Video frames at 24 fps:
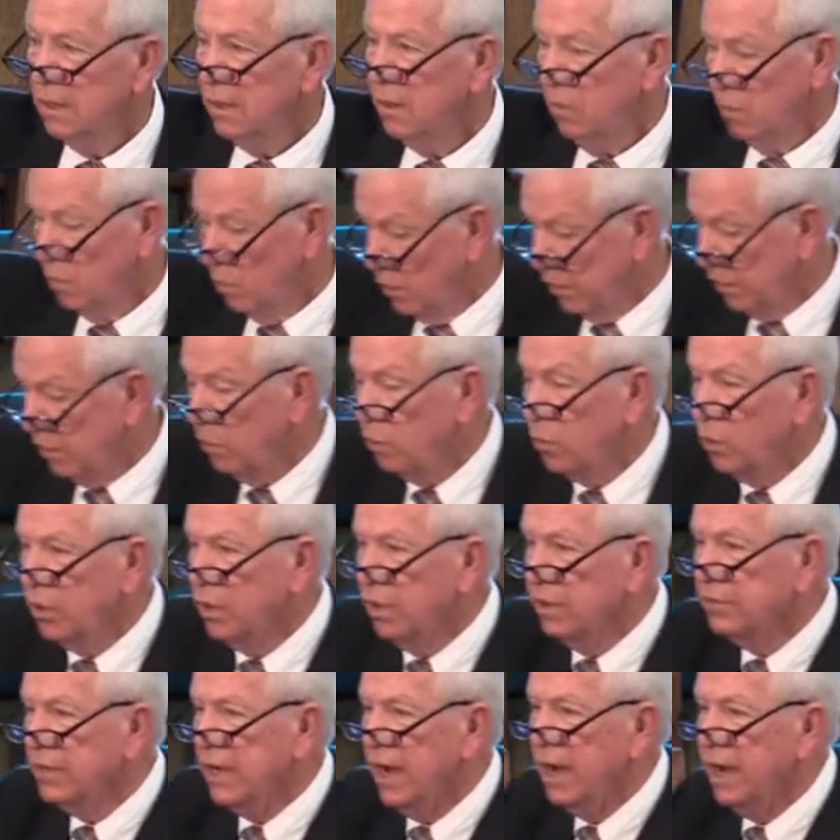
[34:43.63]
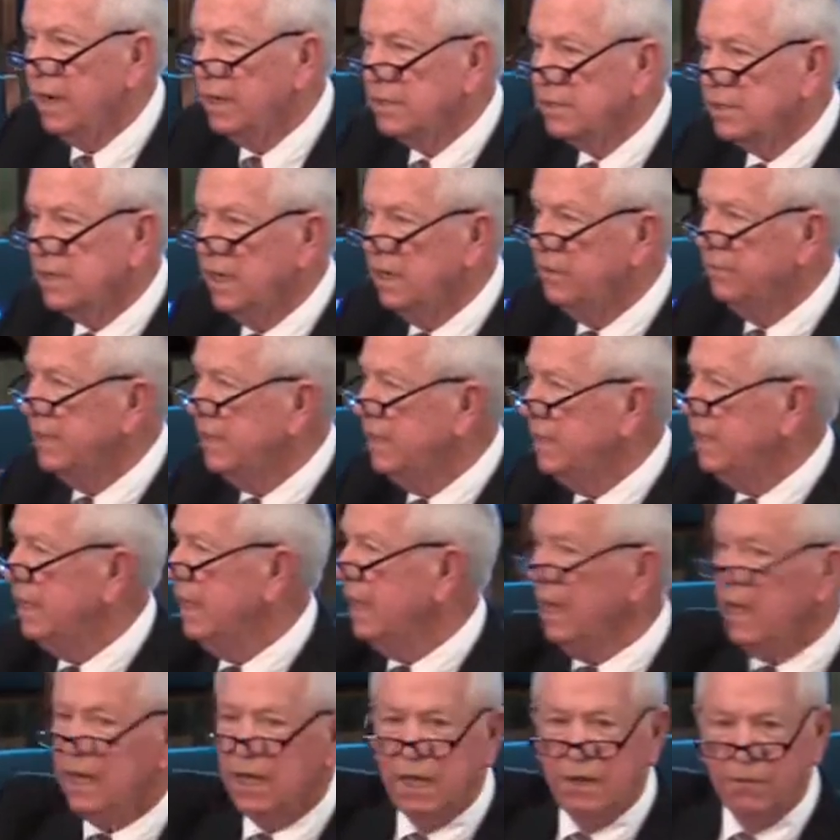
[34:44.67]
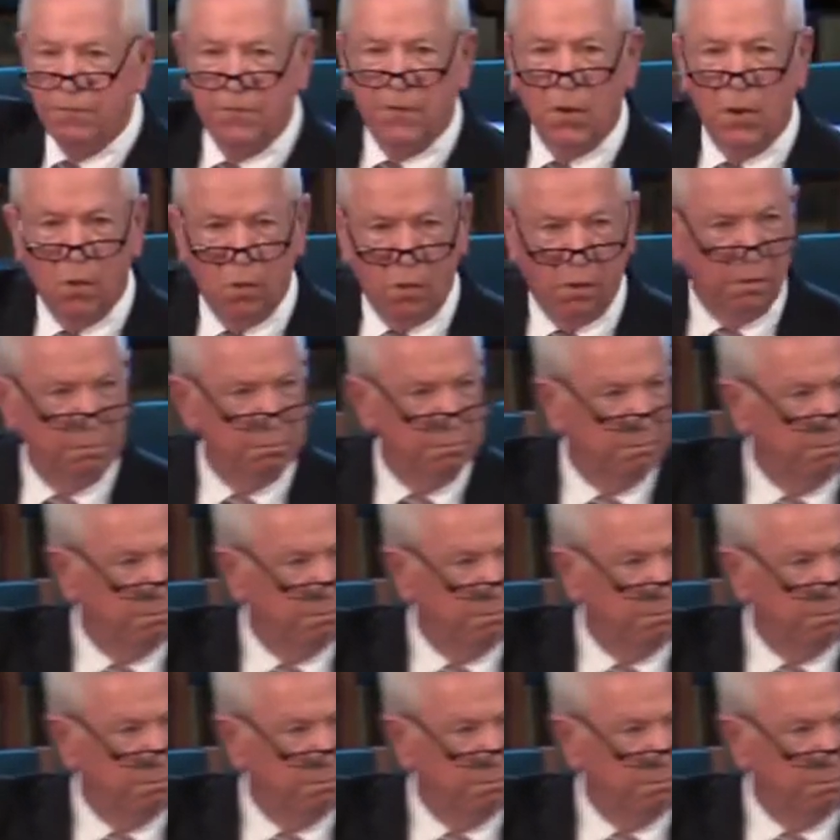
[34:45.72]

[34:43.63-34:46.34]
When the Word of God is given in any form,